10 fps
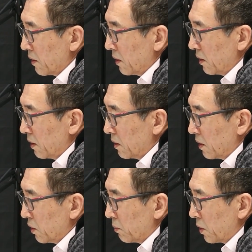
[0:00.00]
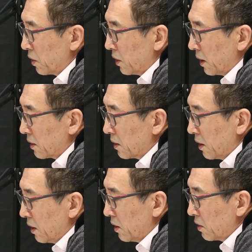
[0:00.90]
in the new projects.
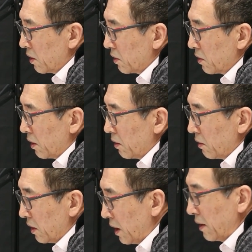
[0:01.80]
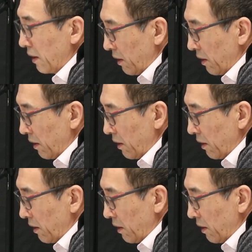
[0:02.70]
So yeah,